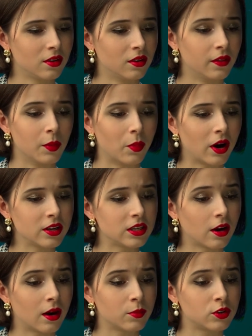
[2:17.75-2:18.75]
The party
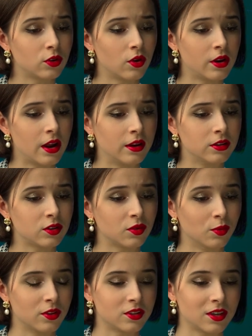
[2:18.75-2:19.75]
comes to an end
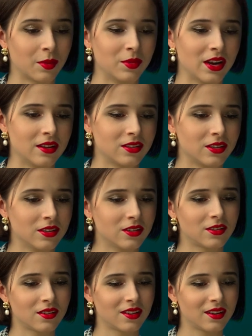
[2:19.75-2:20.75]
with some dances.